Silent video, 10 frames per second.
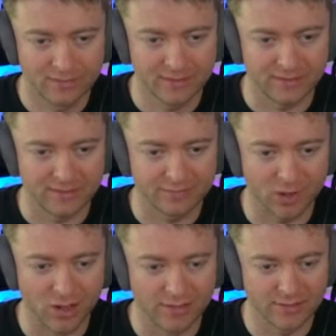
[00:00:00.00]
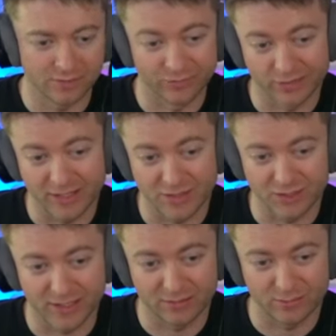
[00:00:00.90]
Take this pawn, so for
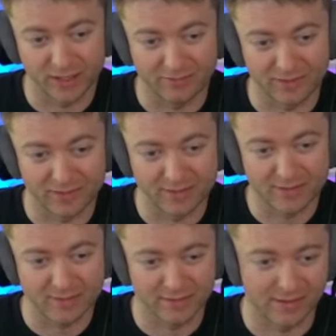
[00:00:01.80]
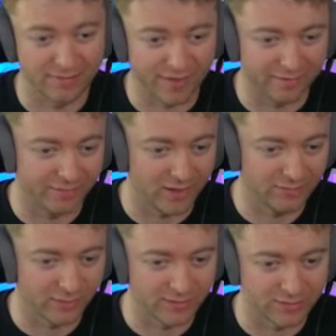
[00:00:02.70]
h8 we have this, and if
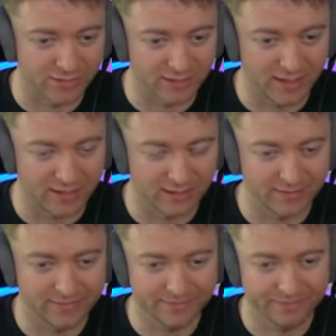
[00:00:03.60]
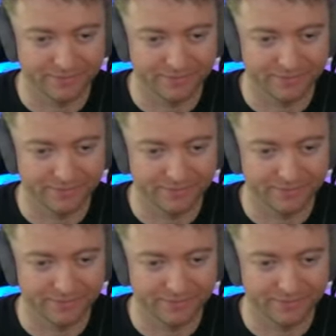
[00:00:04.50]
f5 we can just take it.